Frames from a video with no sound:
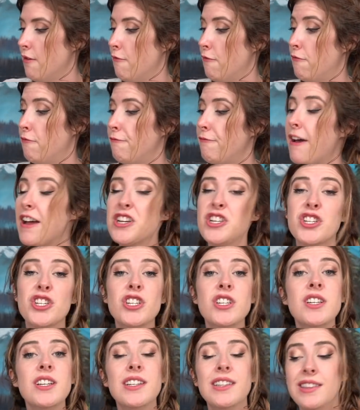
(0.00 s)

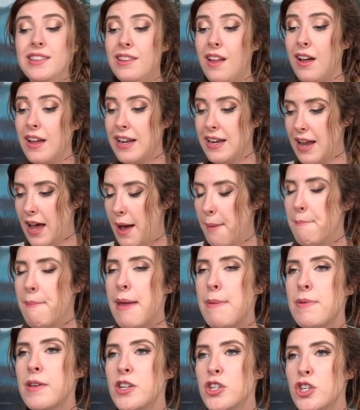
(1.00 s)
fashion liner.
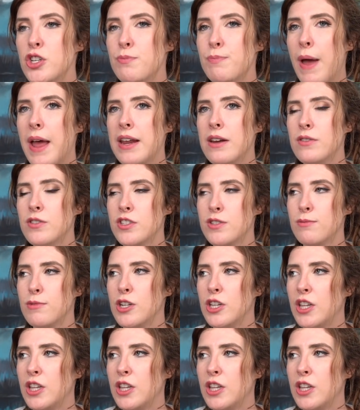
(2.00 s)
Maybe I should paint on some